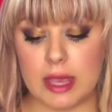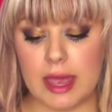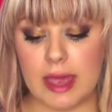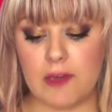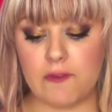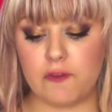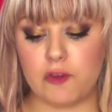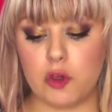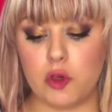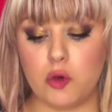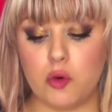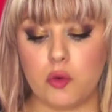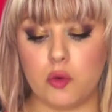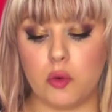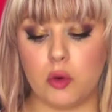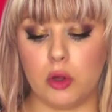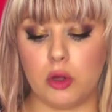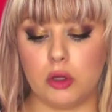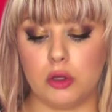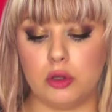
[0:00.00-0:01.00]
if
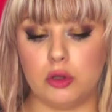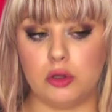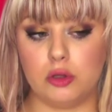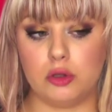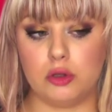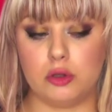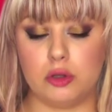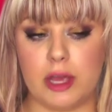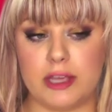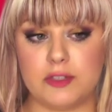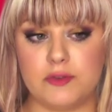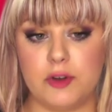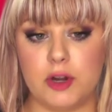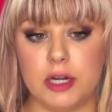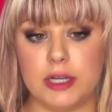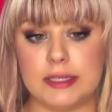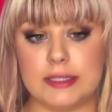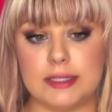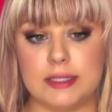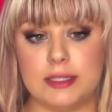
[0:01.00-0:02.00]
you, as
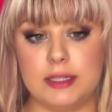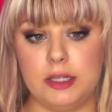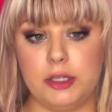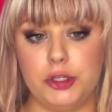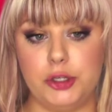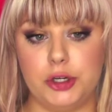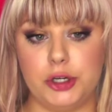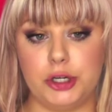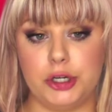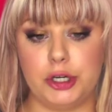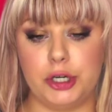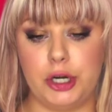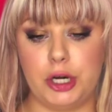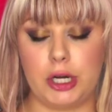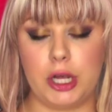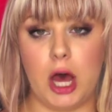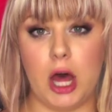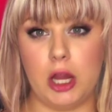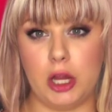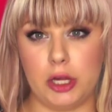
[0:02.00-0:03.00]
far as
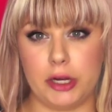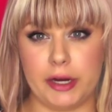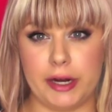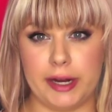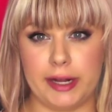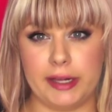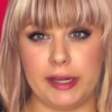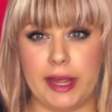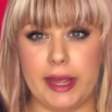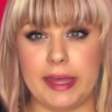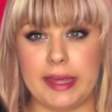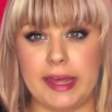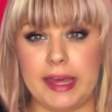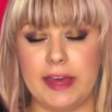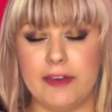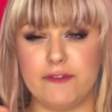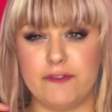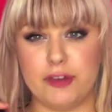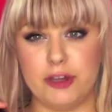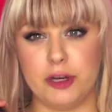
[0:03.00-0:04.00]
your coloring,
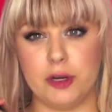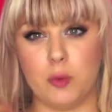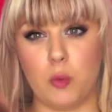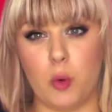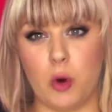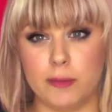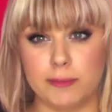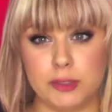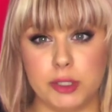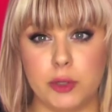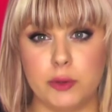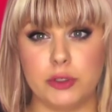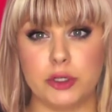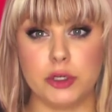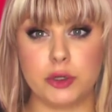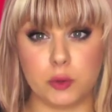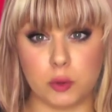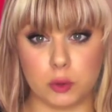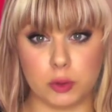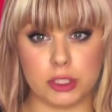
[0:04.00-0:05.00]
like if you're warm toned
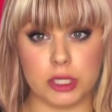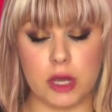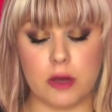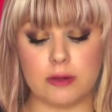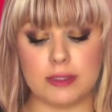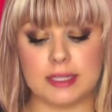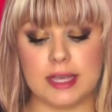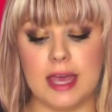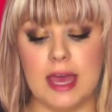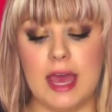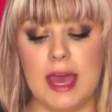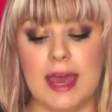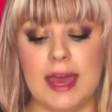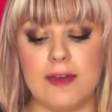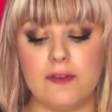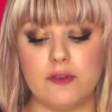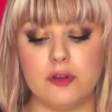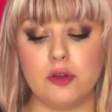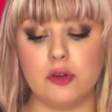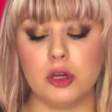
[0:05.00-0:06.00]
or cool toned,
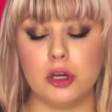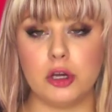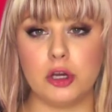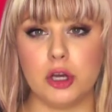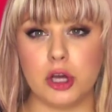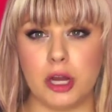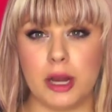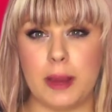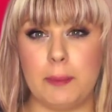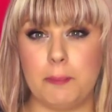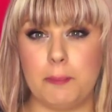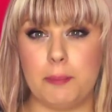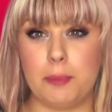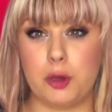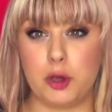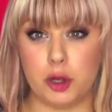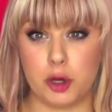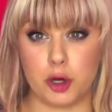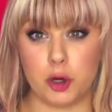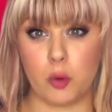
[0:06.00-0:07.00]
if you look good in
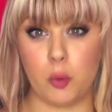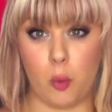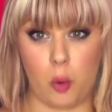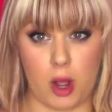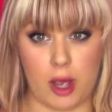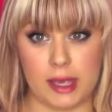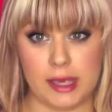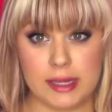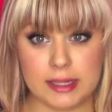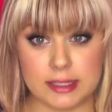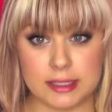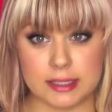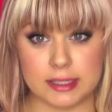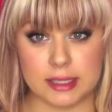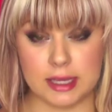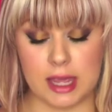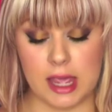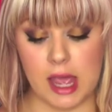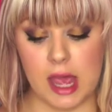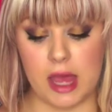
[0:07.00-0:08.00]
pure
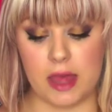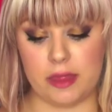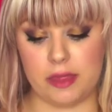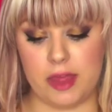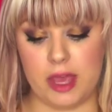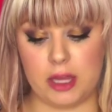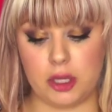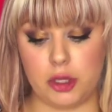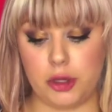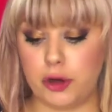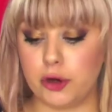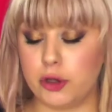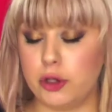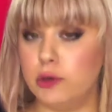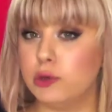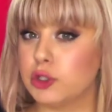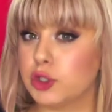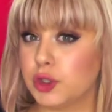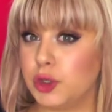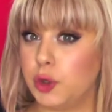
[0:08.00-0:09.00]
white, then you're
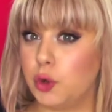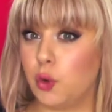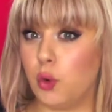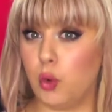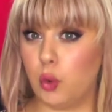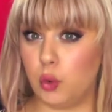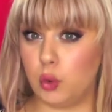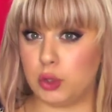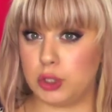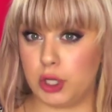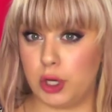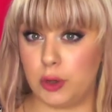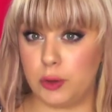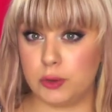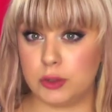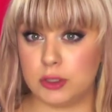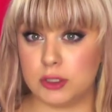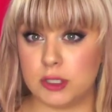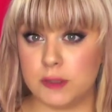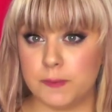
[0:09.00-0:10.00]
usually cool
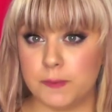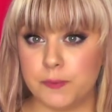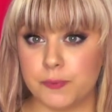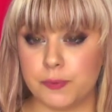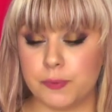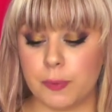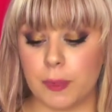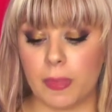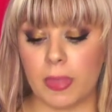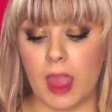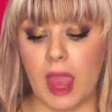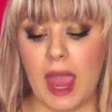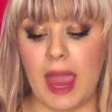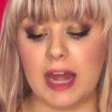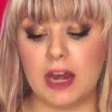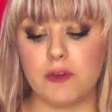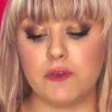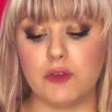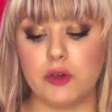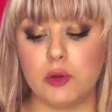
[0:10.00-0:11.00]
toned.
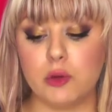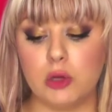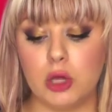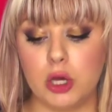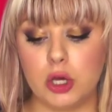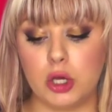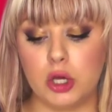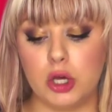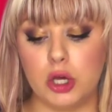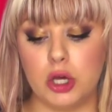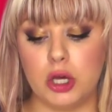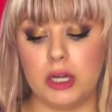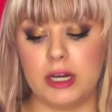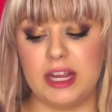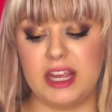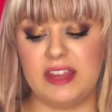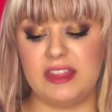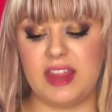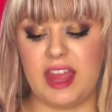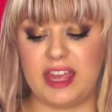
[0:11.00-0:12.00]
And if you look good
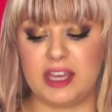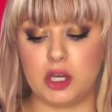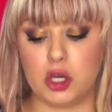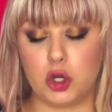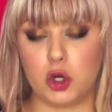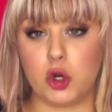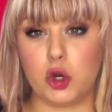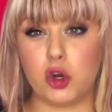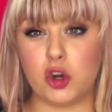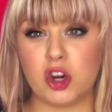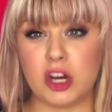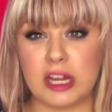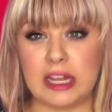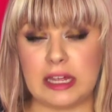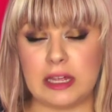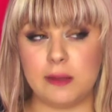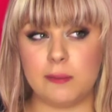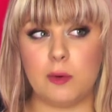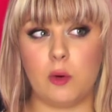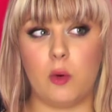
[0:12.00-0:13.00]
in like a
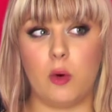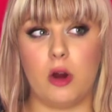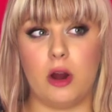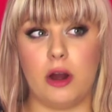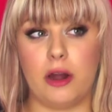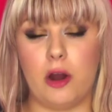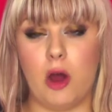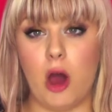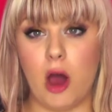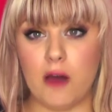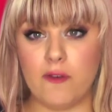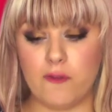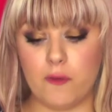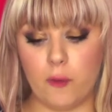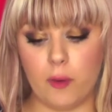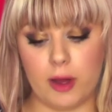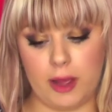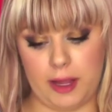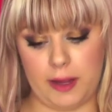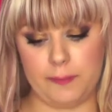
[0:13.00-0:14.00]
cream or an
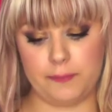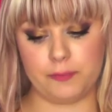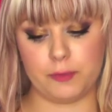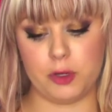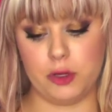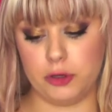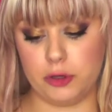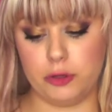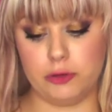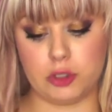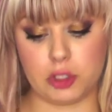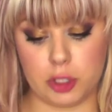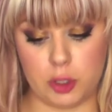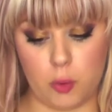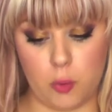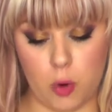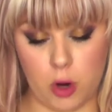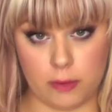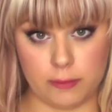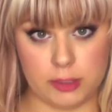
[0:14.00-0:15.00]
off-white, you're usually
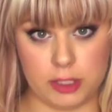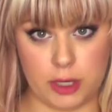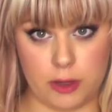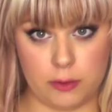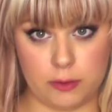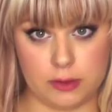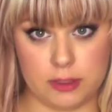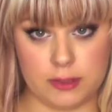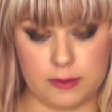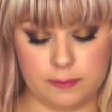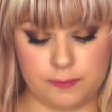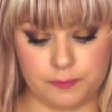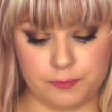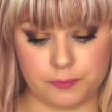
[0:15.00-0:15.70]
warm toned.